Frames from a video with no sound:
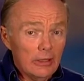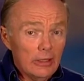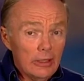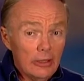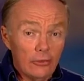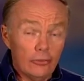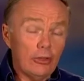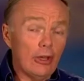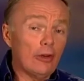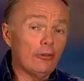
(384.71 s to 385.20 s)

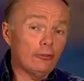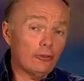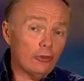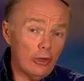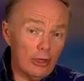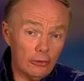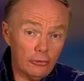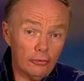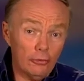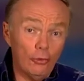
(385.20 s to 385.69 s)
instead of
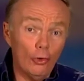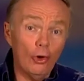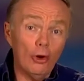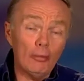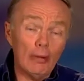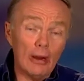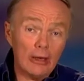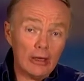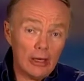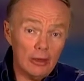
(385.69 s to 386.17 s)
transform
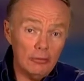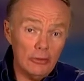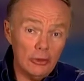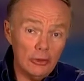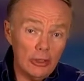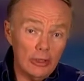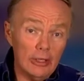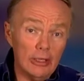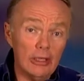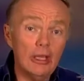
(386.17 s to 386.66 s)
our
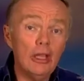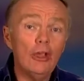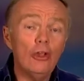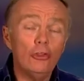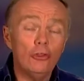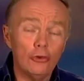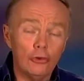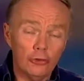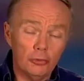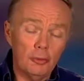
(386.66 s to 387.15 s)
community
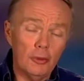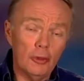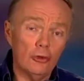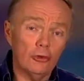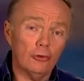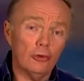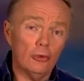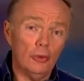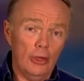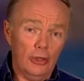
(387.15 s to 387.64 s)
through
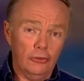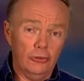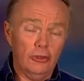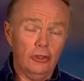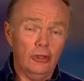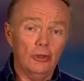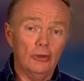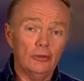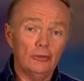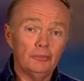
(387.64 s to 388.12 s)
spiritual
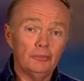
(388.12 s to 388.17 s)
rescue.